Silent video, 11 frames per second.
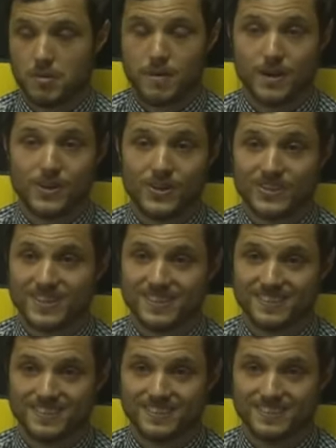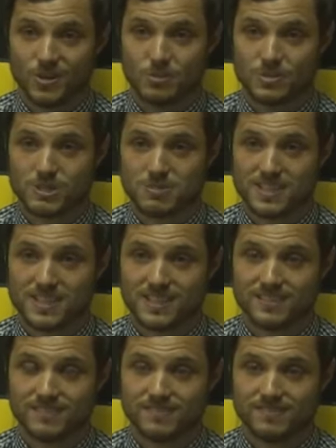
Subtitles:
a bit of luck always comes into it.